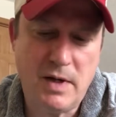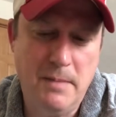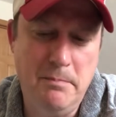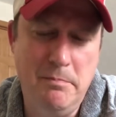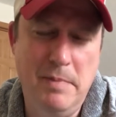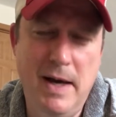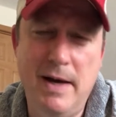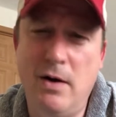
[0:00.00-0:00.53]

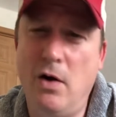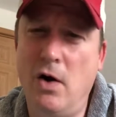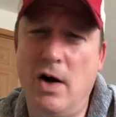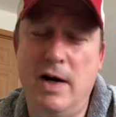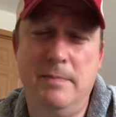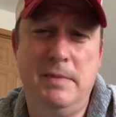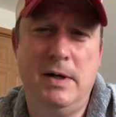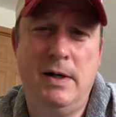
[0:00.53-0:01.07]
big
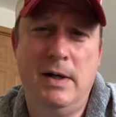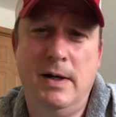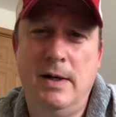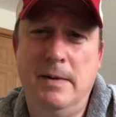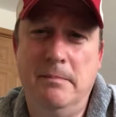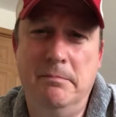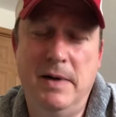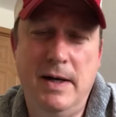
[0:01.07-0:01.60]
arm,
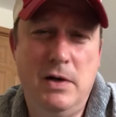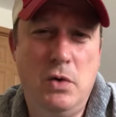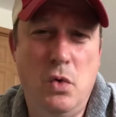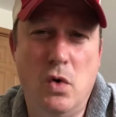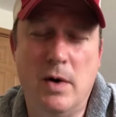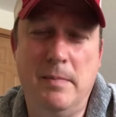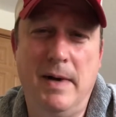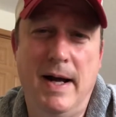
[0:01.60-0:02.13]
big
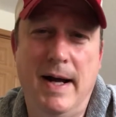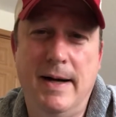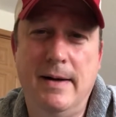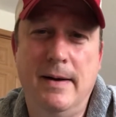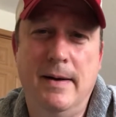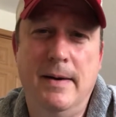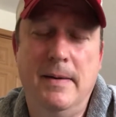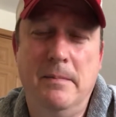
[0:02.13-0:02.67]
quarterback,
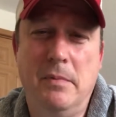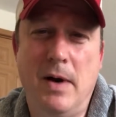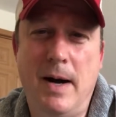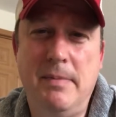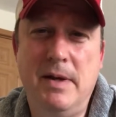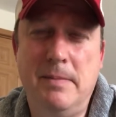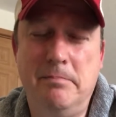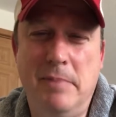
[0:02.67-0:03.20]

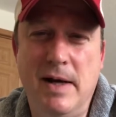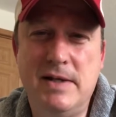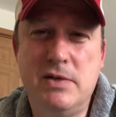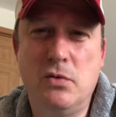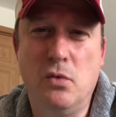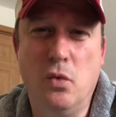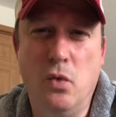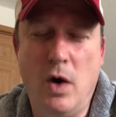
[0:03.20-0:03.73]
probably the
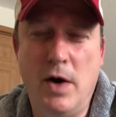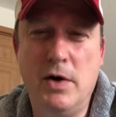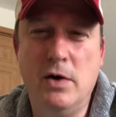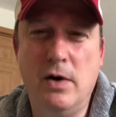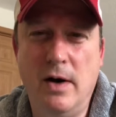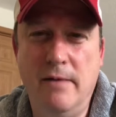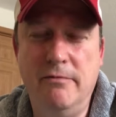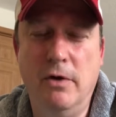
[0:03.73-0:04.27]
best
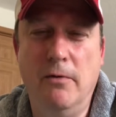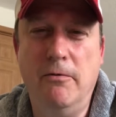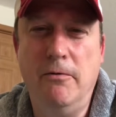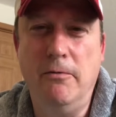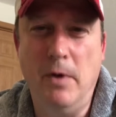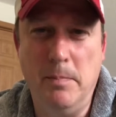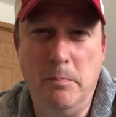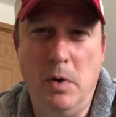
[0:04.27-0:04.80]
runner of the
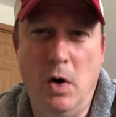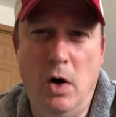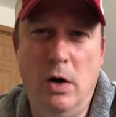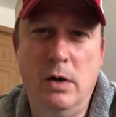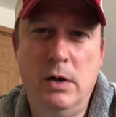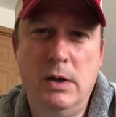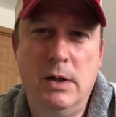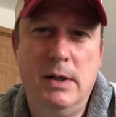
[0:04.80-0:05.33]

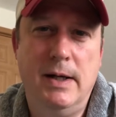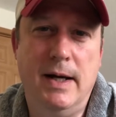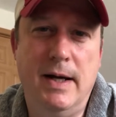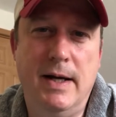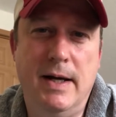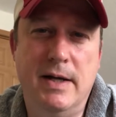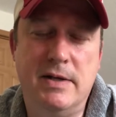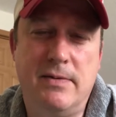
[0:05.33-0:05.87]
football
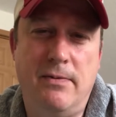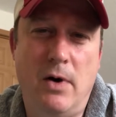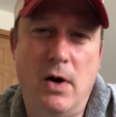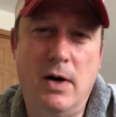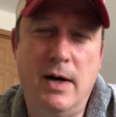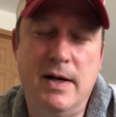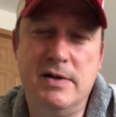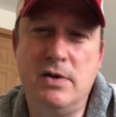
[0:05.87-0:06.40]
as
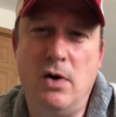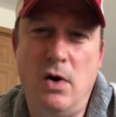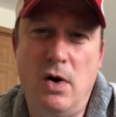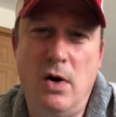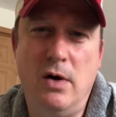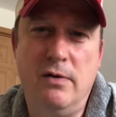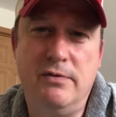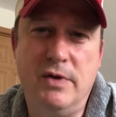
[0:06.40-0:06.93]
far as
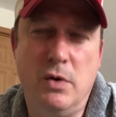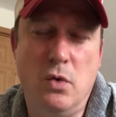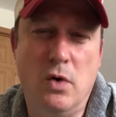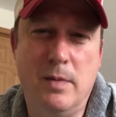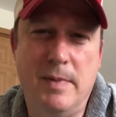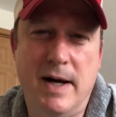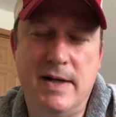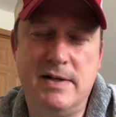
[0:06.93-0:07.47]
all of the
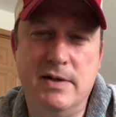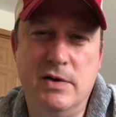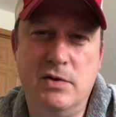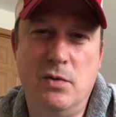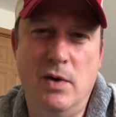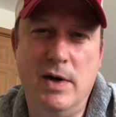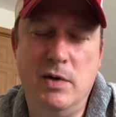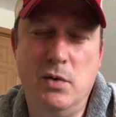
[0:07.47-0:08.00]
quarterbacks in the
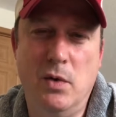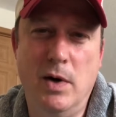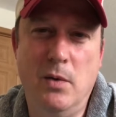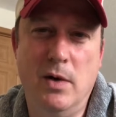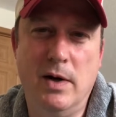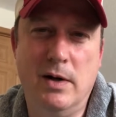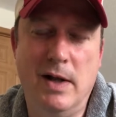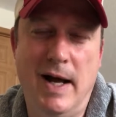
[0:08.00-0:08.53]

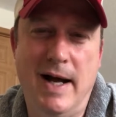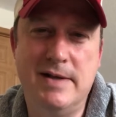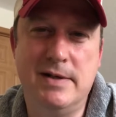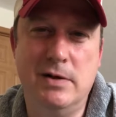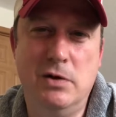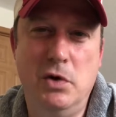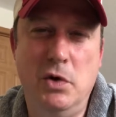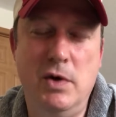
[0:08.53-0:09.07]
2021 class,
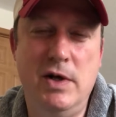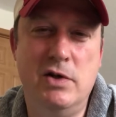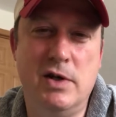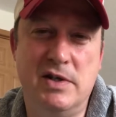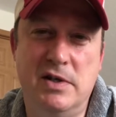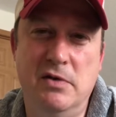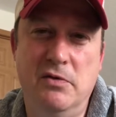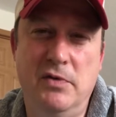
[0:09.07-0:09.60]
including
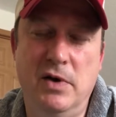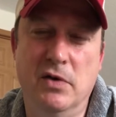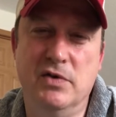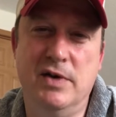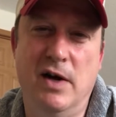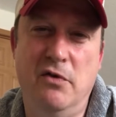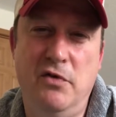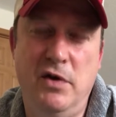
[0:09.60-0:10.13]
Justin
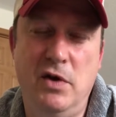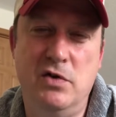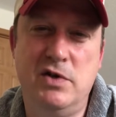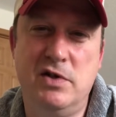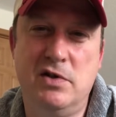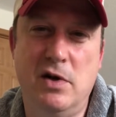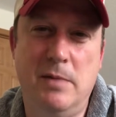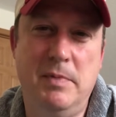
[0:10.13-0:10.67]
Fields. Now, Fields
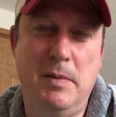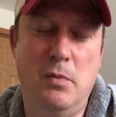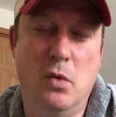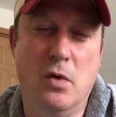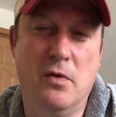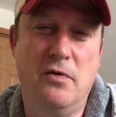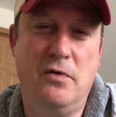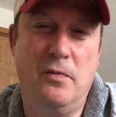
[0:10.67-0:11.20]
is going to be
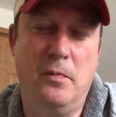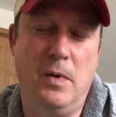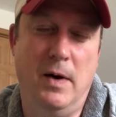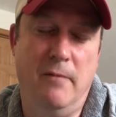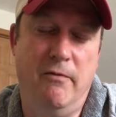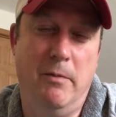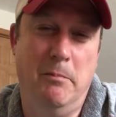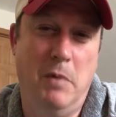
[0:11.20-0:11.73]
more
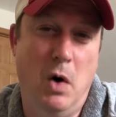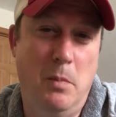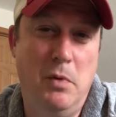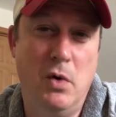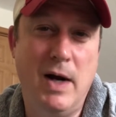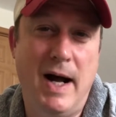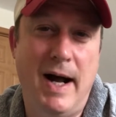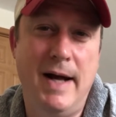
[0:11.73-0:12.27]
of a
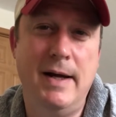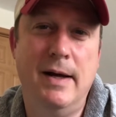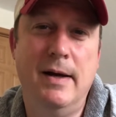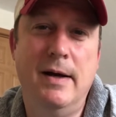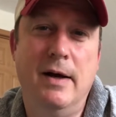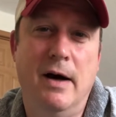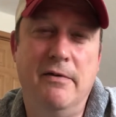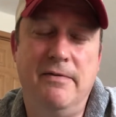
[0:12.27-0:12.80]
mobile guy,
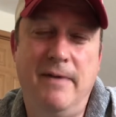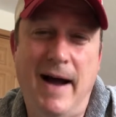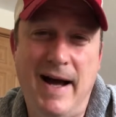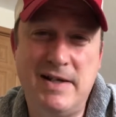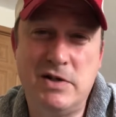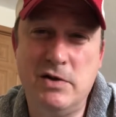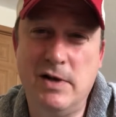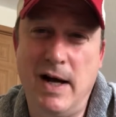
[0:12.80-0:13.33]
a
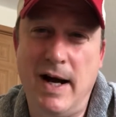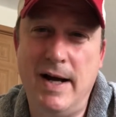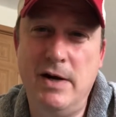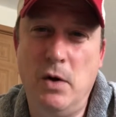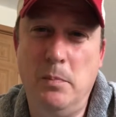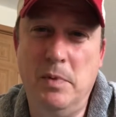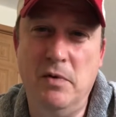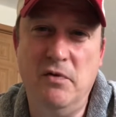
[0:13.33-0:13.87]
faster guy
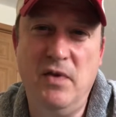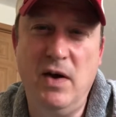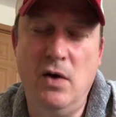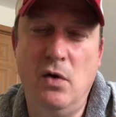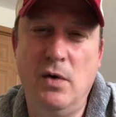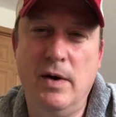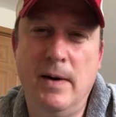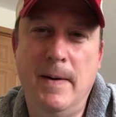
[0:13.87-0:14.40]
in open
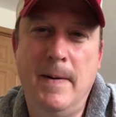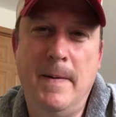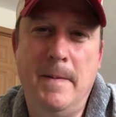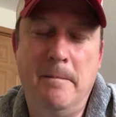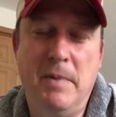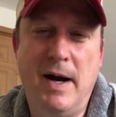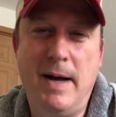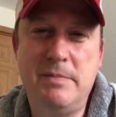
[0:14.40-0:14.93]
field,
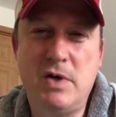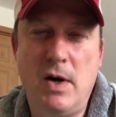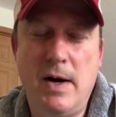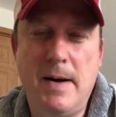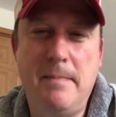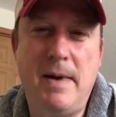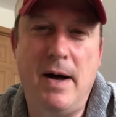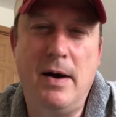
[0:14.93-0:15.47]
but I'm
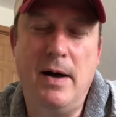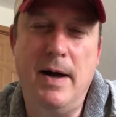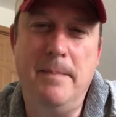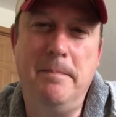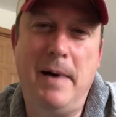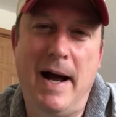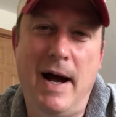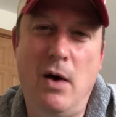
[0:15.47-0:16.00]
talking about a
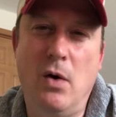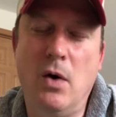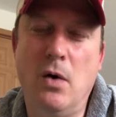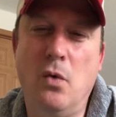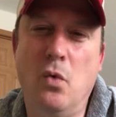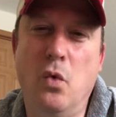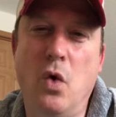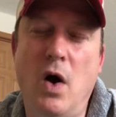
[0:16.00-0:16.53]
power
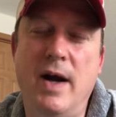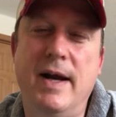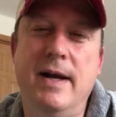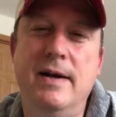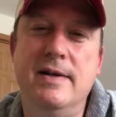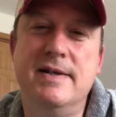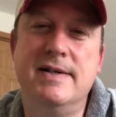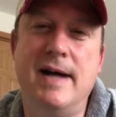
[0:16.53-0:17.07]

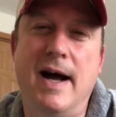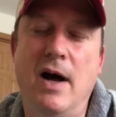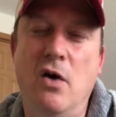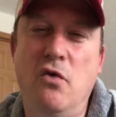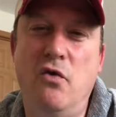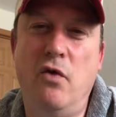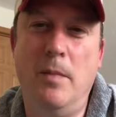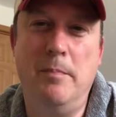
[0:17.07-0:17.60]
running
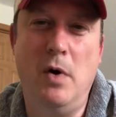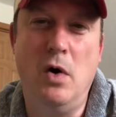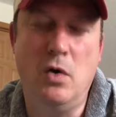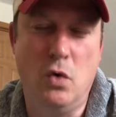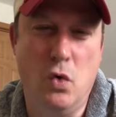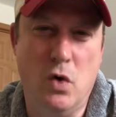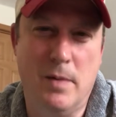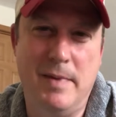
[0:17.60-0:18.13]
style football
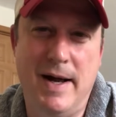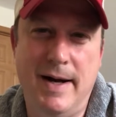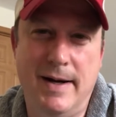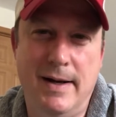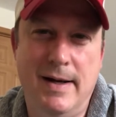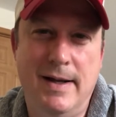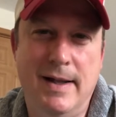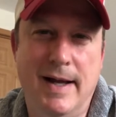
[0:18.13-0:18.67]

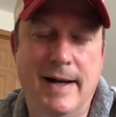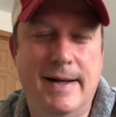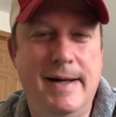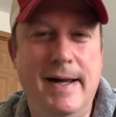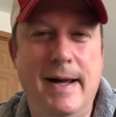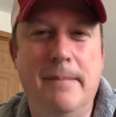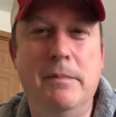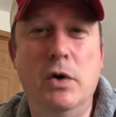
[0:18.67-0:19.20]
quarterback like
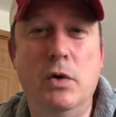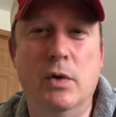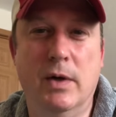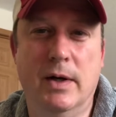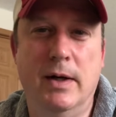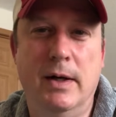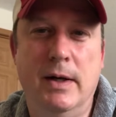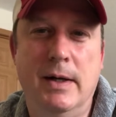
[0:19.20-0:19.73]
Cam
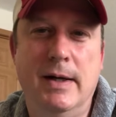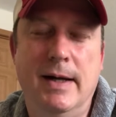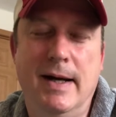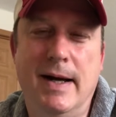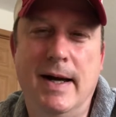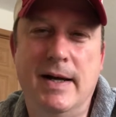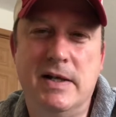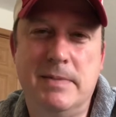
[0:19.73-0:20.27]
Newton.
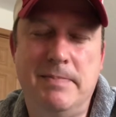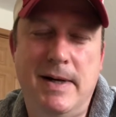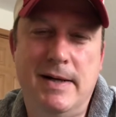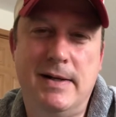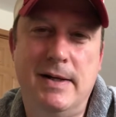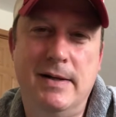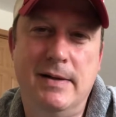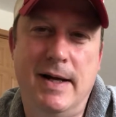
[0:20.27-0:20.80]
And I
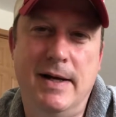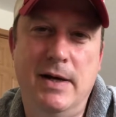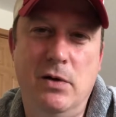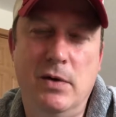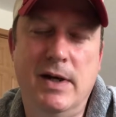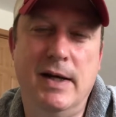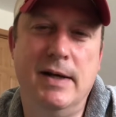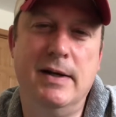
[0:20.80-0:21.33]
expect that
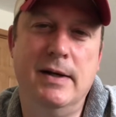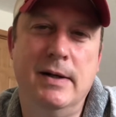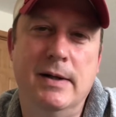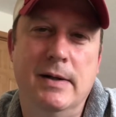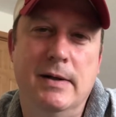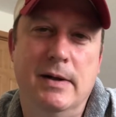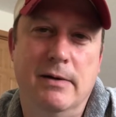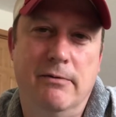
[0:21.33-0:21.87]
he'll get
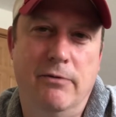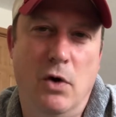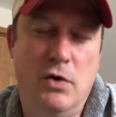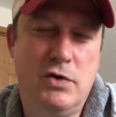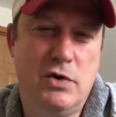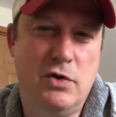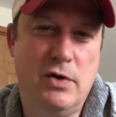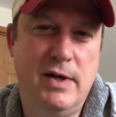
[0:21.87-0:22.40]

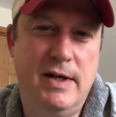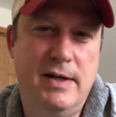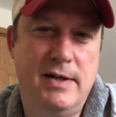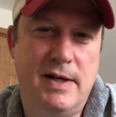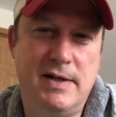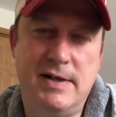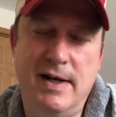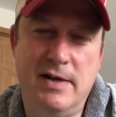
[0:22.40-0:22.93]
vulturing
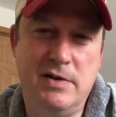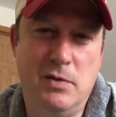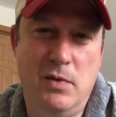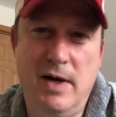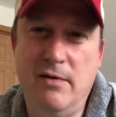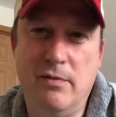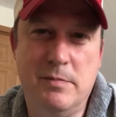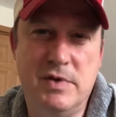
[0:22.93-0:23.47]
touchdowns
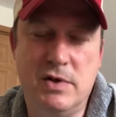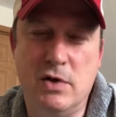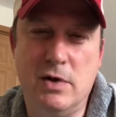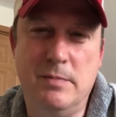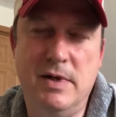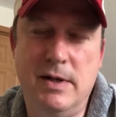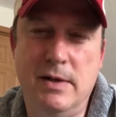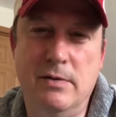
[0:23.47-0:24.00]
away from
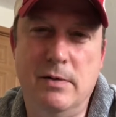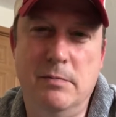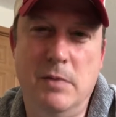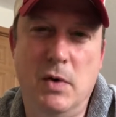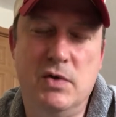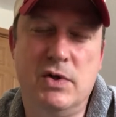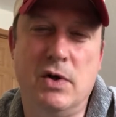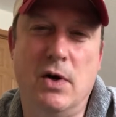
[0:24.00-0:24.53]
Sermon and
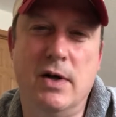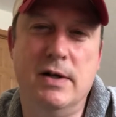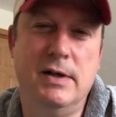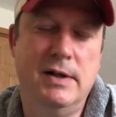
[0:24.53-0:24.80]
Mostert